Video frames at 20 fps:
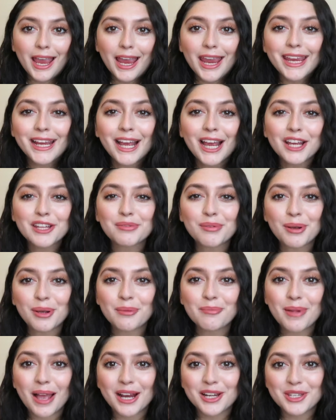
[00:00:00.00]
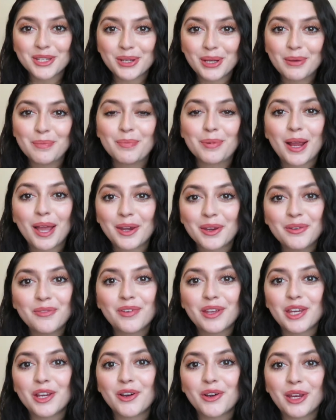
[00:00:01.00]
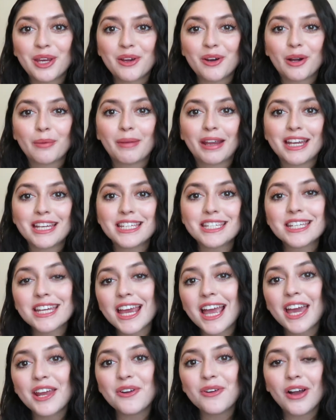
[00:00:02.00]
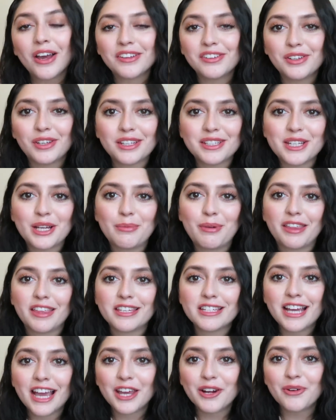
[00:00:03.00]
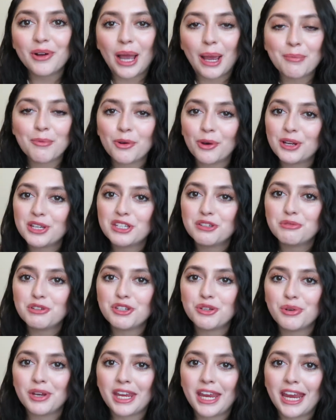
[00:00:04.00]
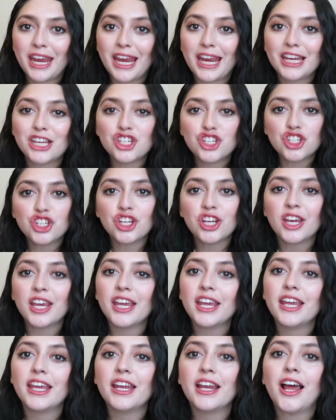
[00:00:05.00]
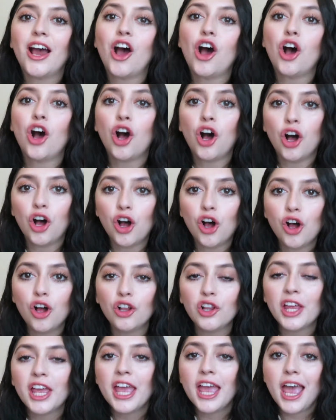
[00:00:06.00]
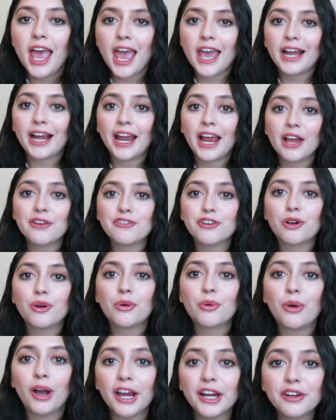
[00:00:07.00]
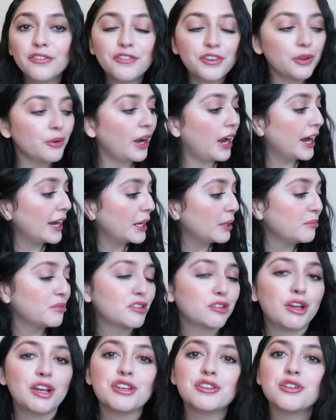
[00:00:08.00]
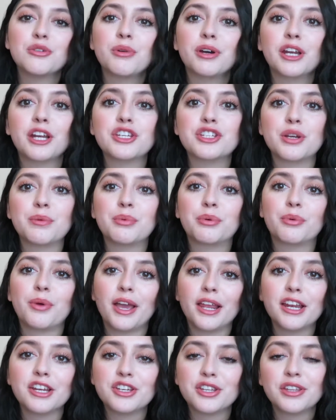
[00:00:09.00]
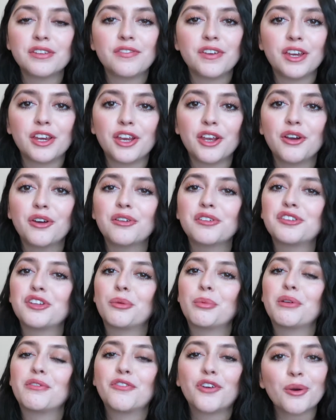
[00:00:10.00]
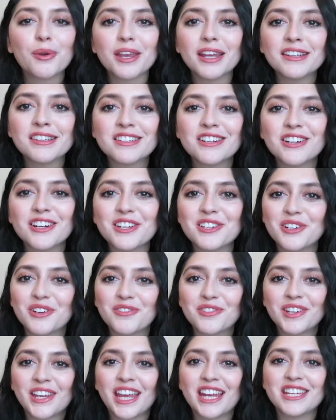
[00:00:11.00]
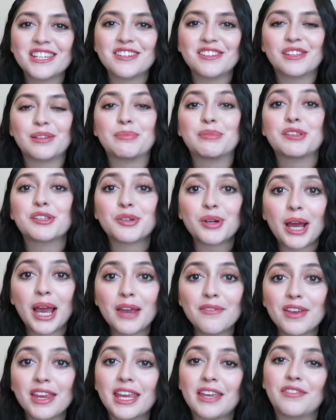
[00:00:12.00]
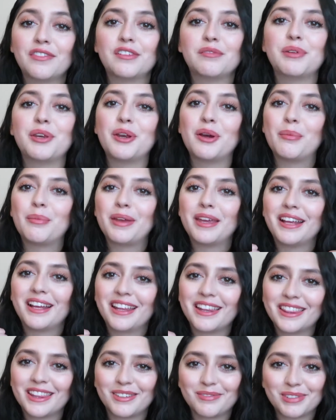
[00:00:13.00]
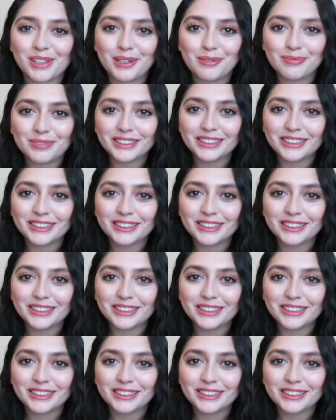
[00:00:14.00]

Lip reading: Hey guys, welcome back to a brand new video here on my channel. As you can tell by the title, I'm going to be doing a Shein haul, and I have quite a few items, so I do want to jump right into the video. So before we get started, don't forget to subscribe and give this video a big thumbs up.